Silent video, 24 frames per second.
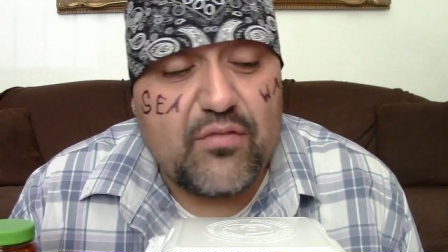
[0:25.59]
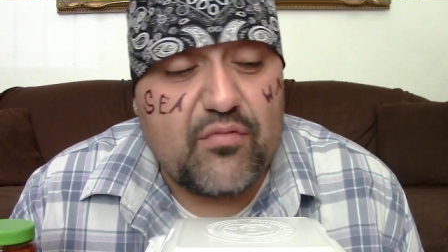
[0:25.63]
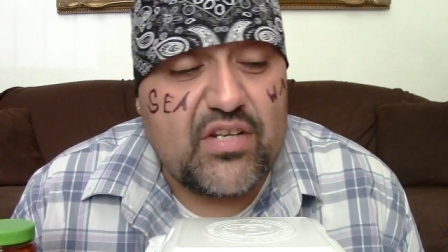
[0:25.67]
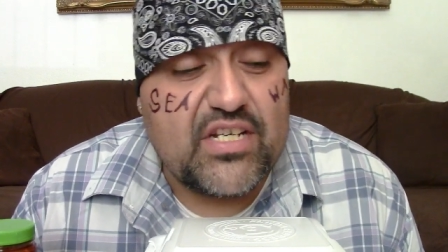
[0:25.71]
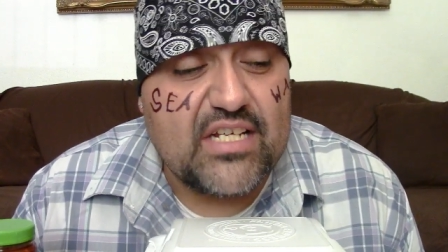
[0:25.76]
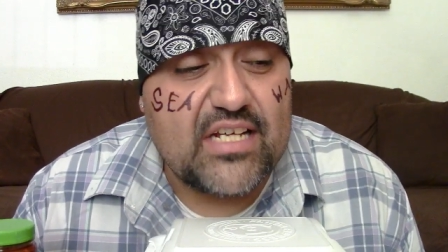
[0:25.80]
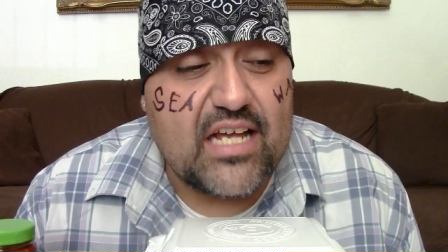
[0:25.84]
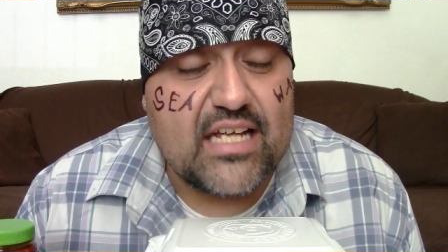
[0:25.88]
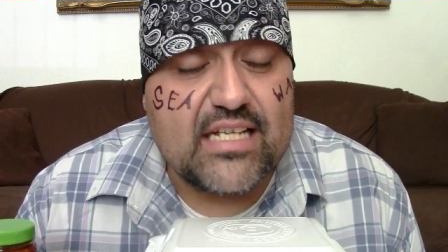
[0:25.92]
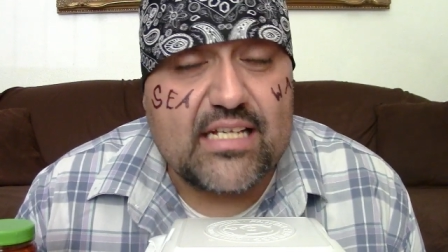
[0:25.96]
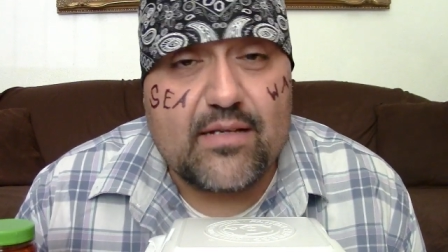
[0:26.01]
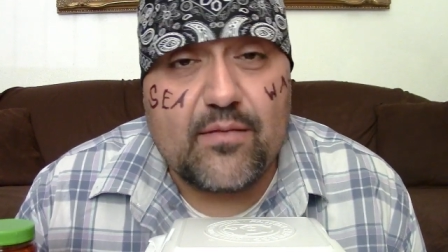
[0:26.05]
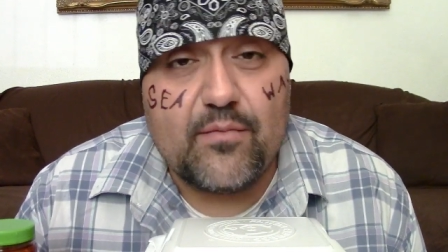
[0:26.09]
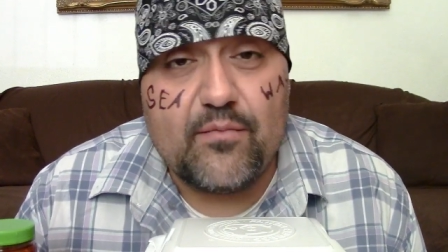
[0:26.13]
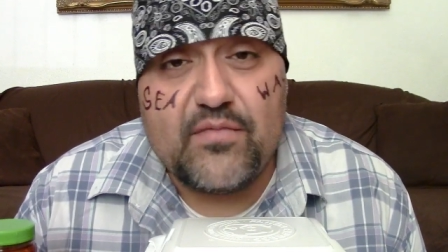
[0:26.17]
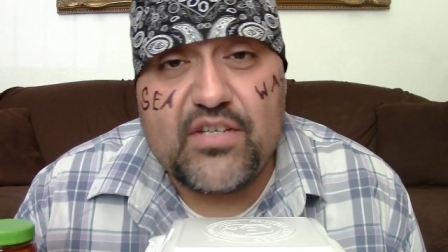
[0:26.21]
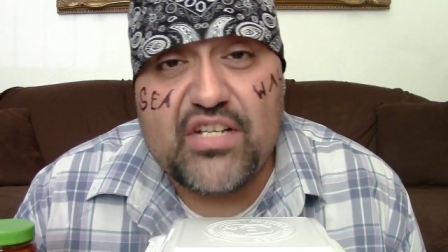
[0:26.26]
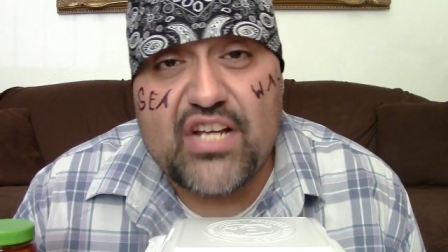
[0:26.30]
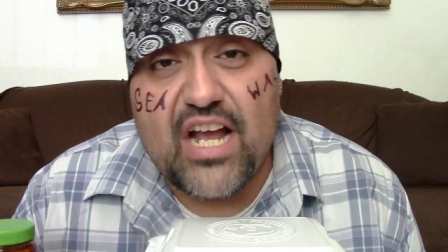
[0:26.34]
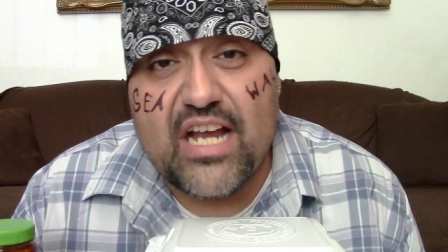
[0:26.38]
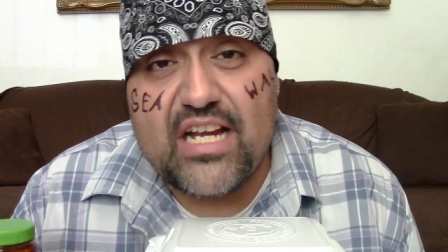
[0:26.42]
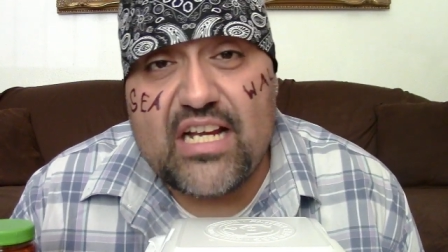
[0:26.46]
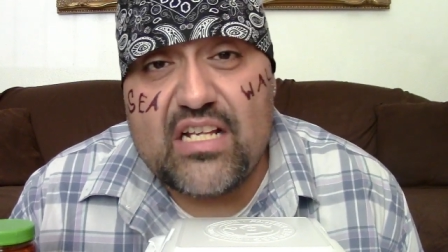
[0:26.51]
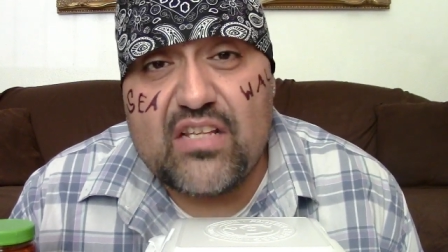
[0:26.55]
We just got some
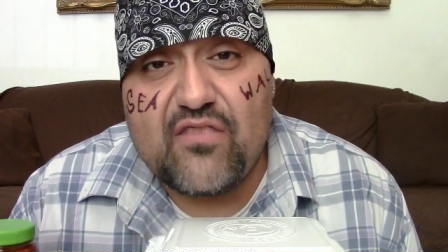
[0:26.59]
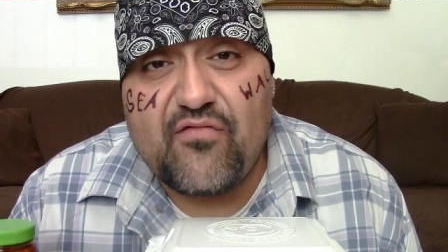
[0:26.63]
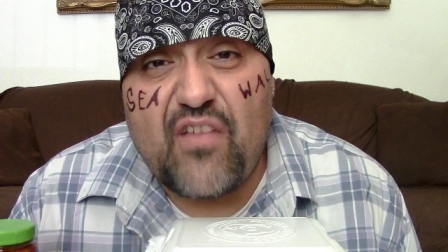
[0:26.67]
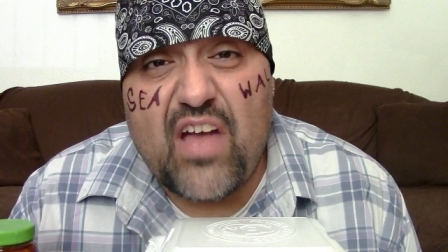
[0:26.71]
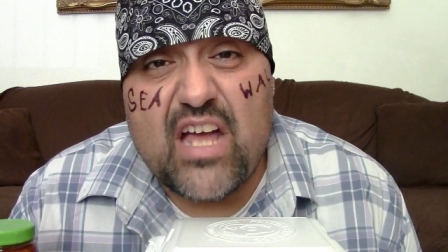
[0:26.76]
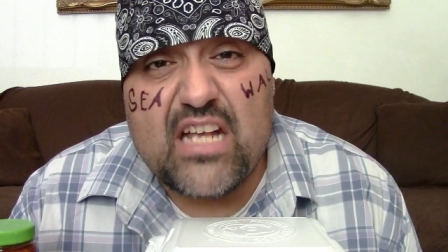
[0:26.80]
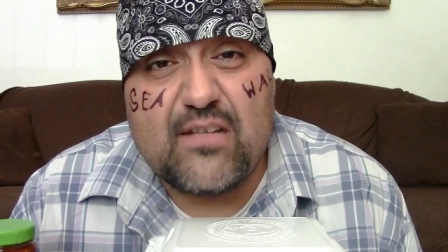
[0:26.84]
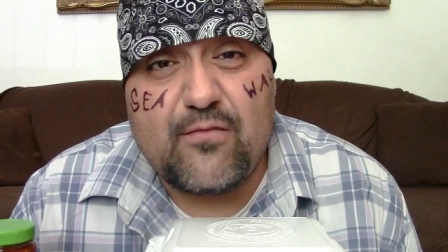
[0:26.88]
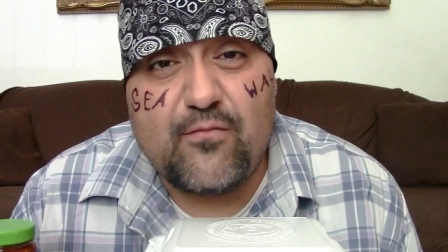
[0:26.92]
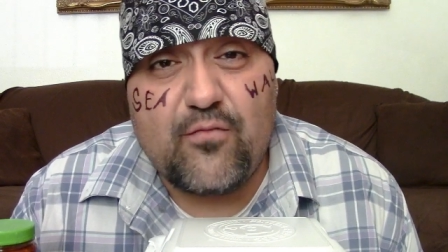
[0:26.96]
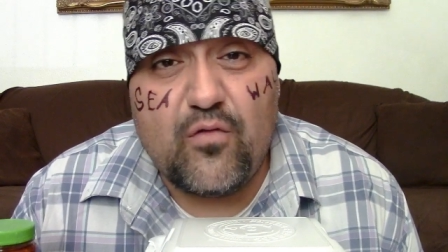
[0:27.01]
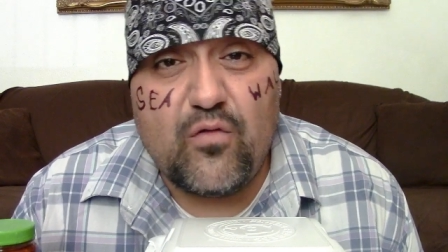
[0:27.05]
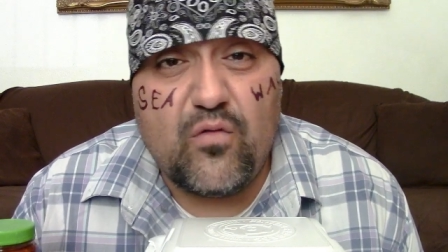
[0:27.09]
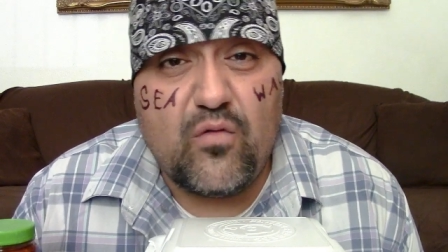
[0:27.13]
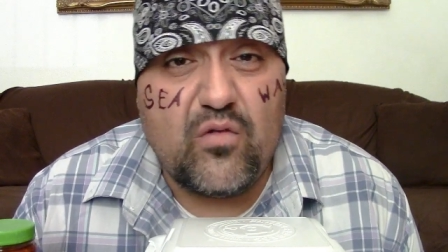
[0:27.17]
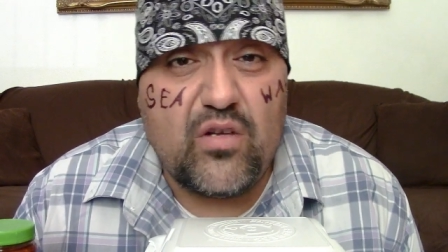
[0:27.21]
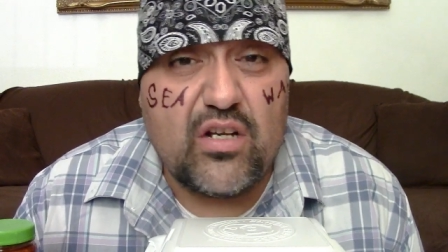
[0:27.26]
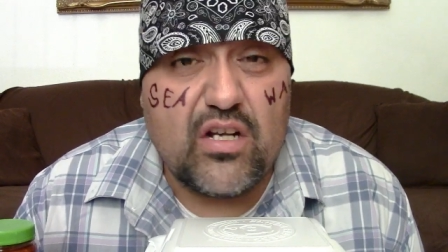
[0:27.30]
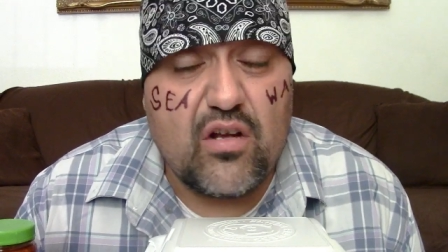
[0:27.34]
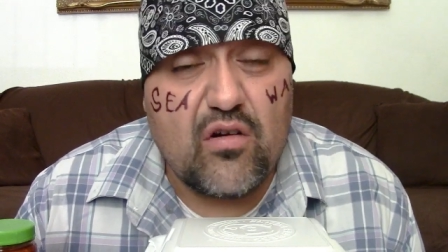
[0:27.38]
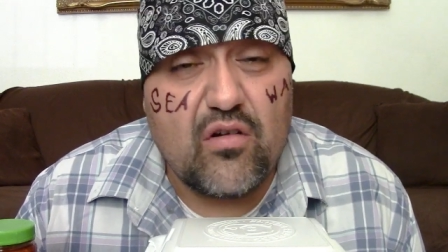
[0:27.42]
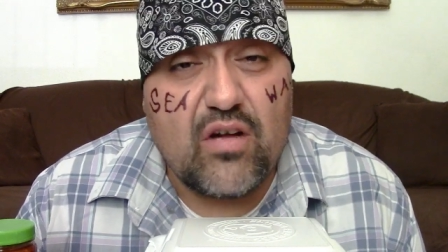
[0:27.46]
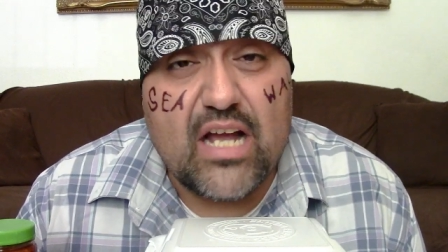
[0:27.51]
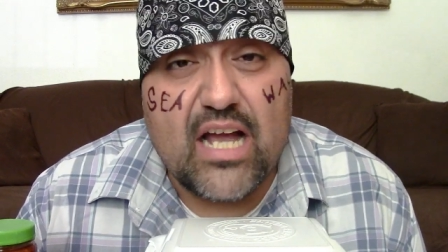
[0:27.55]
Chinese fast food,
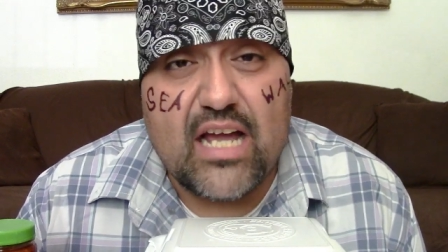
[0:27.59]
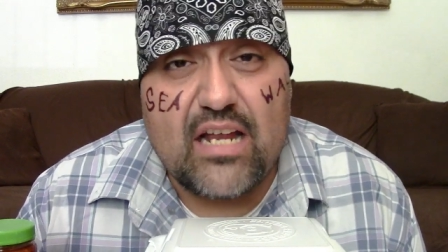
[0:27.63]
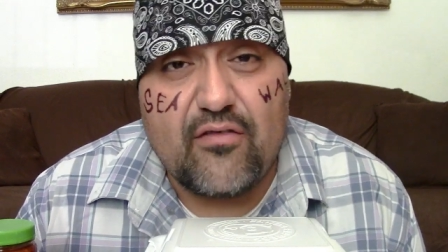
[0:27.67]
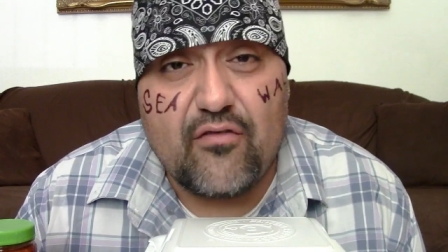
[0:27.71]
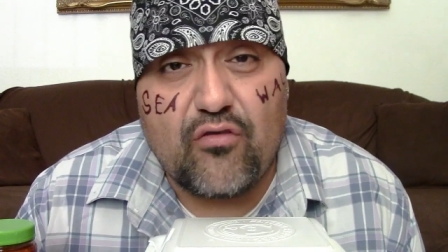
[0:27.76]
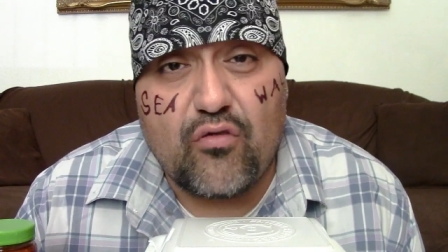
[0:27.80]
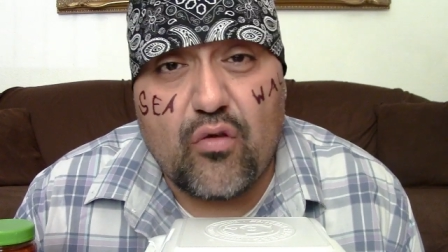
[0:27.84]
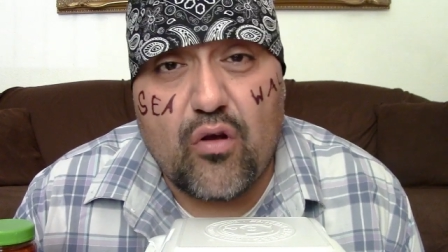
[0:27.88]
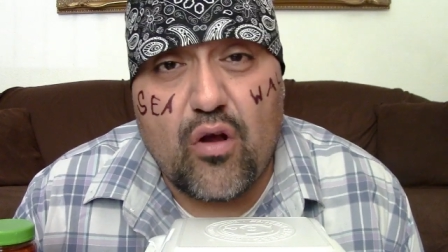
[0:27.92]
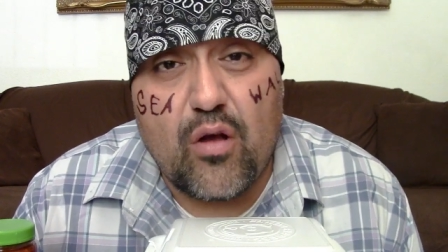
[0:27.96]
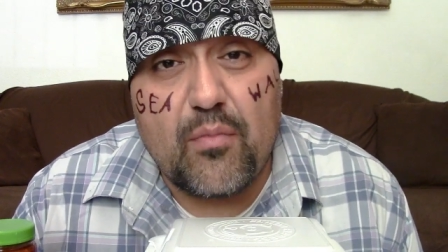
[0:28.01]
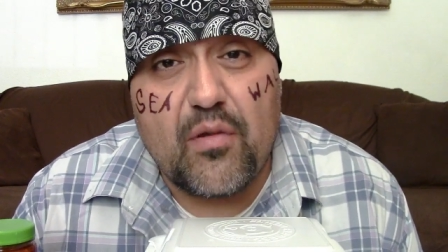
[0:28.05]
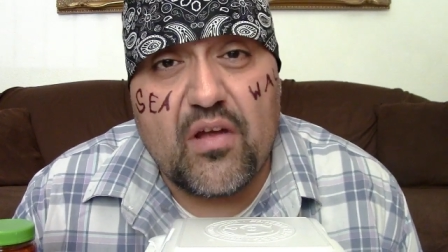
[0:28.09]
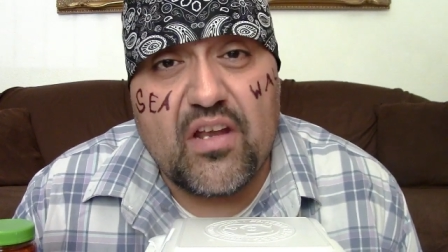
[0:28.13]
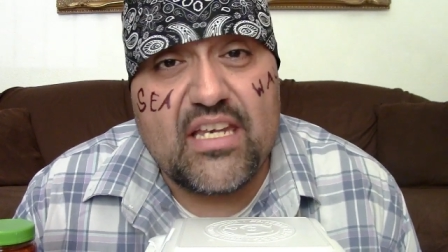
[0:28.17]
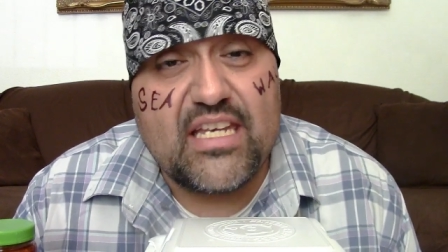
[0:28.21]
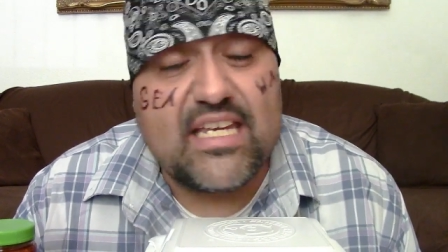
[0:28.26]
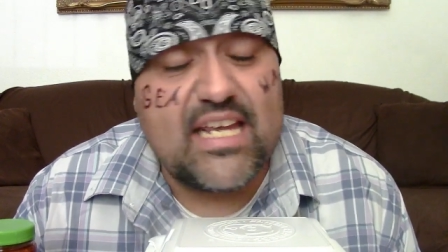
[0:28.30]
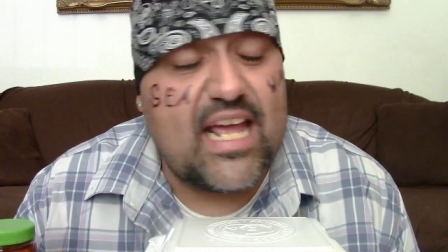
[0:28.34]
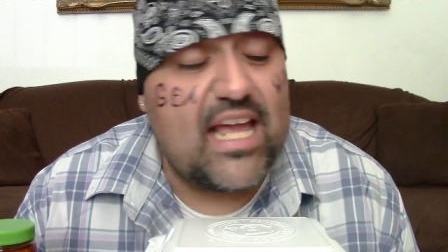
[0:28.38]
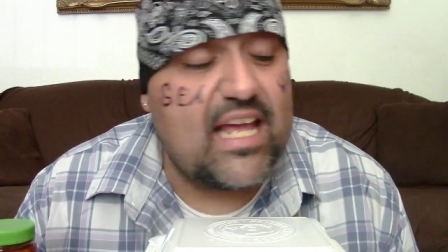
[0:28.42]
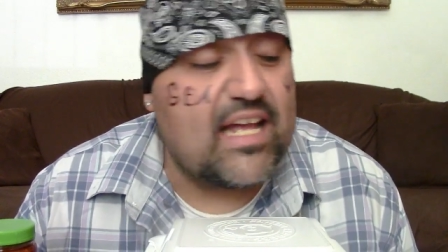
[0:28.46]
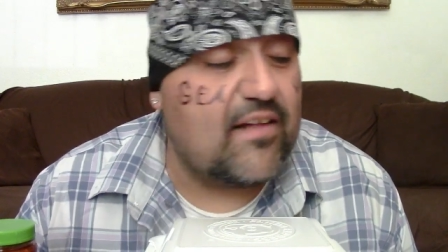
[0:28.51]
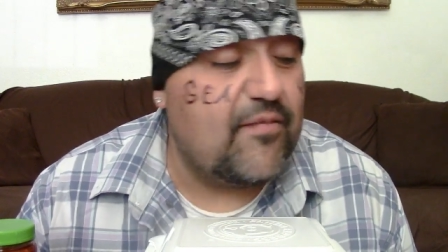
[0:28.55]
you know, kind of grub on
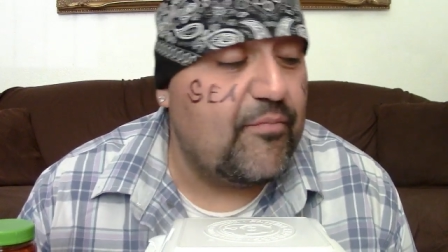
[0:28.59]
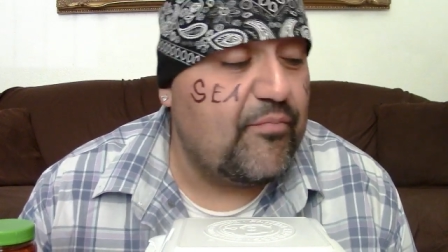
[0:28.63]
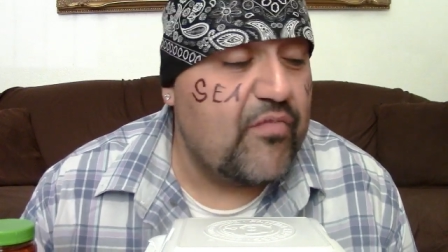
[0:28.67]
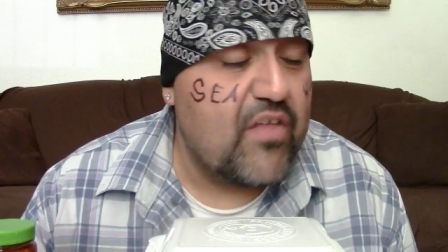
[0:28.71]
deck.